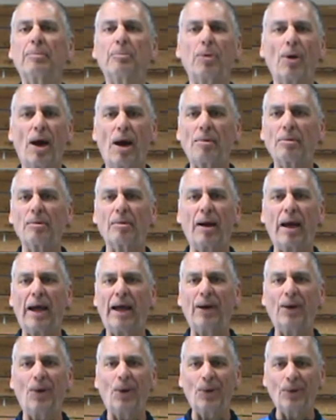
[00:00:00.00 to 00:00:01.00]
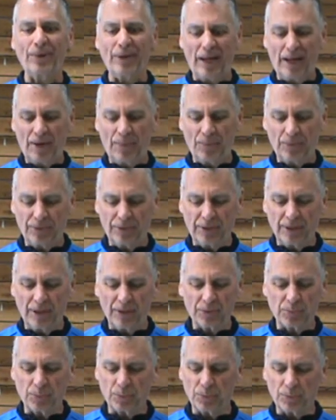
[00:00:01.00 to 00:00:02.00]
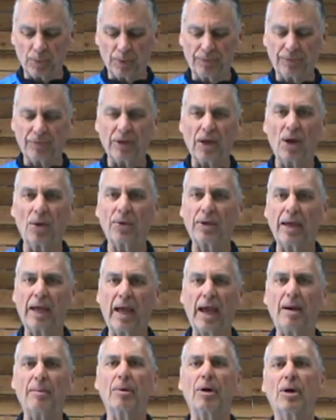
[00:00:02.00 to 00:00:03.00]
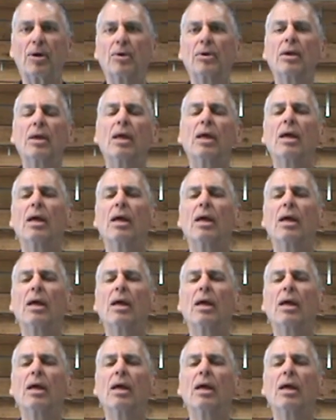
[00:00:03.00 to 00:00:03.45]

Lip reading: problem I had all day with this was with Fiocchi ammo,